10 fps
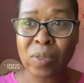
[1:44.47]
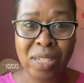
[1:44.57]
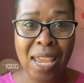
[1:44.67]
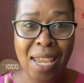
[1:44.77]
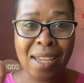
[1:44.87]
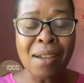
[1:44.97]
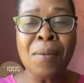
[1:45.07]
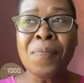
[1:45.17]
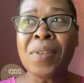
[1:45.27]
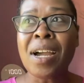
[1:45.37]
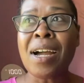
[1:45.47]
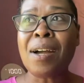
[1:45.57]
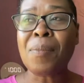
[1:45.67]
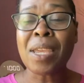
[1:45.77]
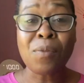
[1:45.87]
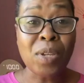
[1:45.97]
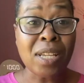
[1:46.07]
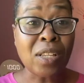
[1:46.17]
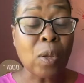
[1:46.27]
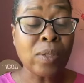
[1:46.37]
take, and we
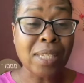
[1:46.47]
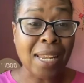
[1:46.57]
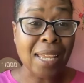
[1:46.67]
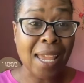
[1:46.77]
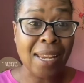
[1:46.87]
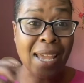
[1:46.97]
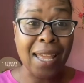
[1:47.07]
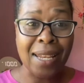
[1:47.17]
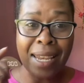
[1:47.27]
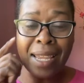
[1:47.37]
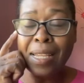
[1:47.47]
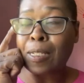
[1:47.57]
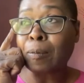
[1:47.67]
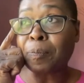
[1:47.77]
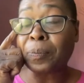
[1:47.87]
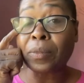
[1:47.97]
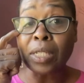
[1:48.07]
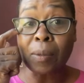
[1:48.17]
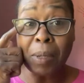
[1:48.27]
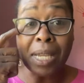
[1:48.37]
close that gate at night
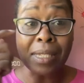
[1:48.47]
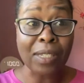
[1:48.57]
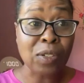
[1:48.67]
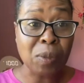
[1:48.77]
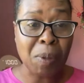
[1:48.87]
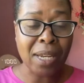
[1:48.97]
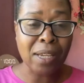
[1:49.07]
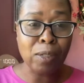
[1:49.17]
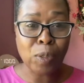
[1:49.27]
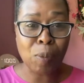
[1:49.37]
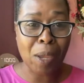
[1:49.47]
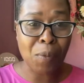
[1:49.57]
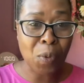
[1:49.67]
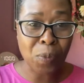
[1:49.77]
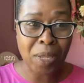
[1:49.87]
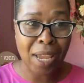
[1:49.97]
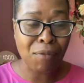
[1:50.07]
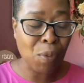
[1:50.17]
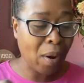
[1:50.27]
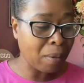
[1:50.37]
because there's a pet here, so the pet won't be
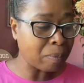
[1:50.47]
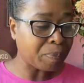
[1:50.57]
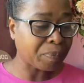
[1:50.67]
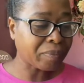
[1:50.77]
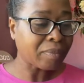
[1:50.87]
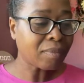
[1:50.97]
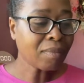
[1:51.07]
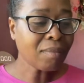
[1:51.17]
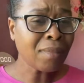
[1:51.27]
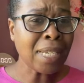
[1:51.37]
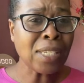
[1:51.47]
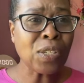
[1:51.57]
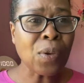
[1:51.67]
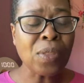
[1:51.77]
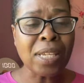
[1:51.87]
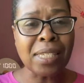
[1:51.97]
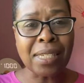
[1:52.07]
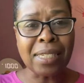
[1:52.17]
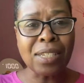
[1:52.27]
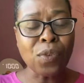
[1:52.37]
everywhere. And so it's
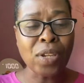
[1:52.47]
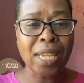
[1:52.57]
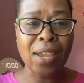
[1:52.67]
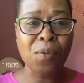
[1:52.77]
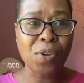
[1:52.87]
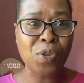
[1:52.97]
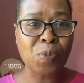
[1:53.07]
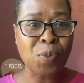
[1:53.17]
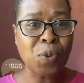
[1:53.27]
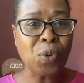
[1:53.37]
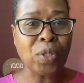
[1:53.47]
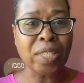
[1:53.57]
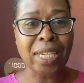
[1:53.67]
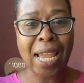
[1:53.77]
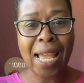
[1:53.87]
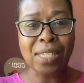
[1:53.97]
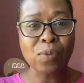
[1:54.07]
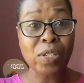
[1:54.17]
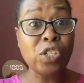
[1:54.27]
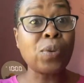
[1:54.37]
a different gate where you pull, and it has a
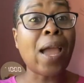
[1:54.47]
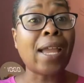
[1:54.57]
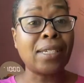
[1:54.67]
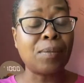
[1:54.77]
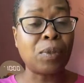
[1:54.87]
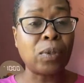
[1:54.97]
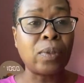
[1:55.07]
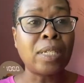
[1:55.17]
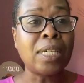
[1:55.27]
retractable